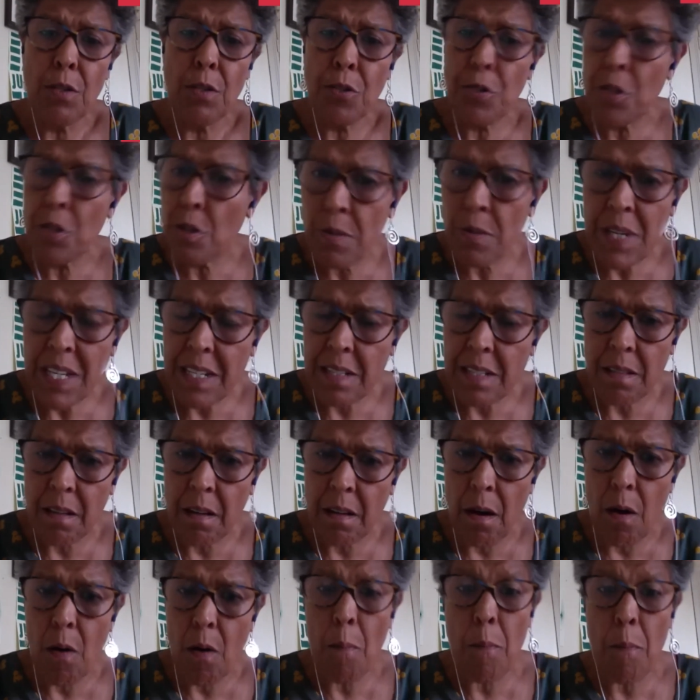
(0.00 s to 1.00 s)
2 weeks
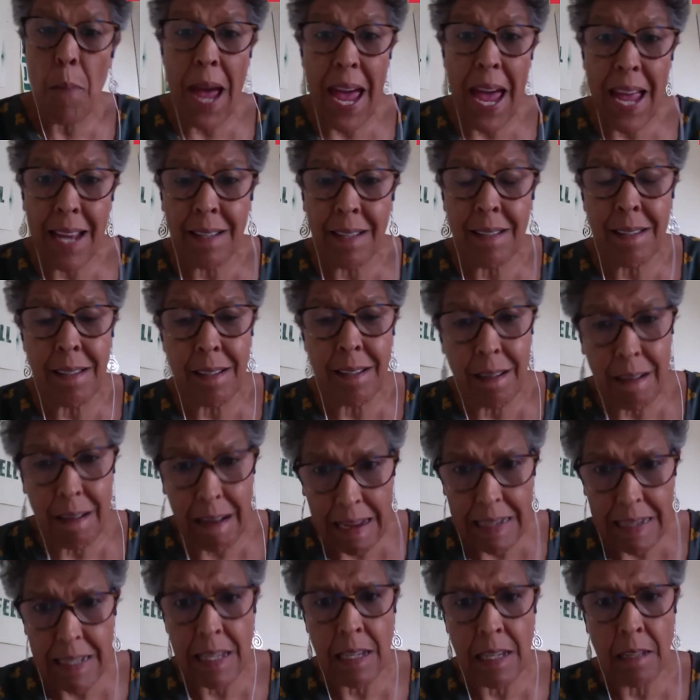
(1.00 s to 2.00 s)
ago banned
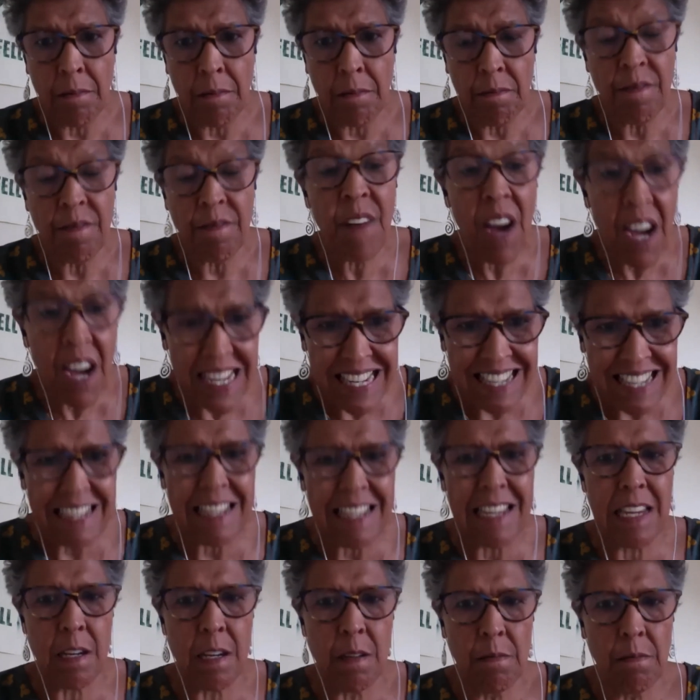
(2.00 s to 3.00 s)
cladding,
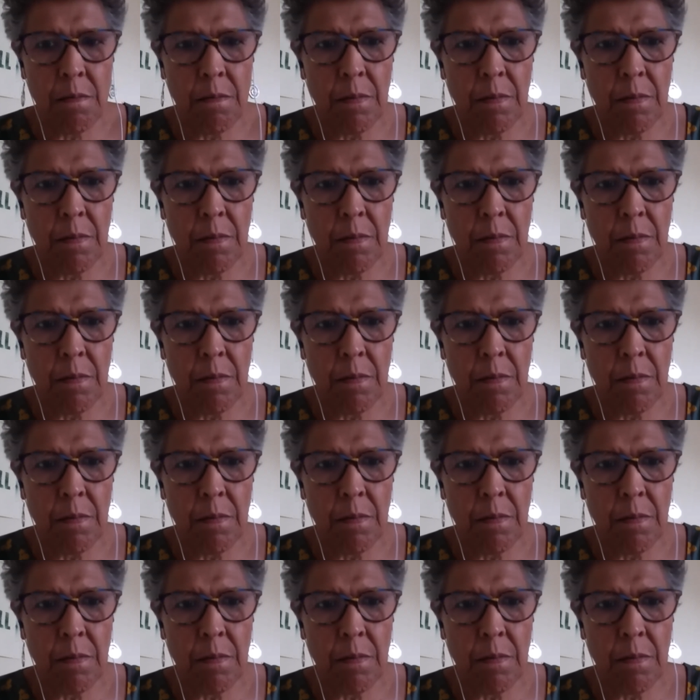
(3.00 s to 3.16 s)
finally,